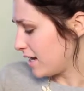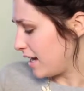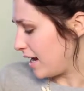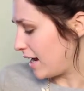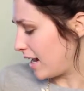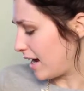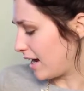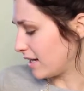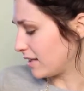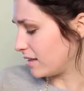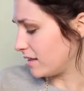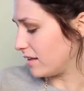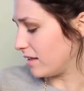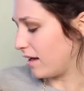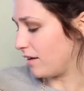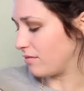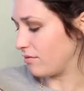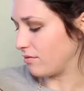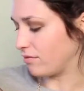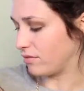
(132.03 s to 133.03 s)
And I
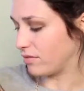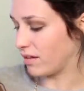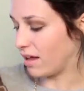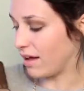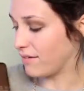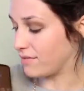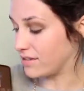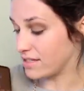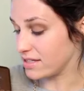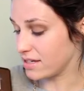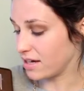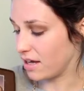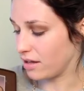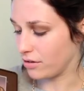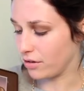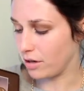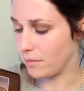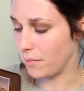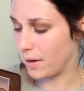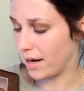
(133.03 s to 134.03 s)
love this
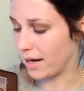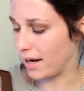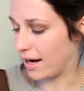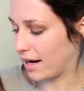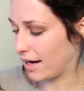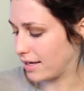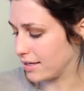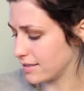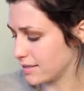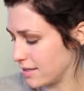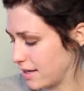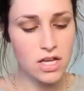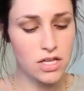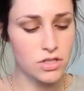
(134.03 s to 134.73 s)
color on my eyes.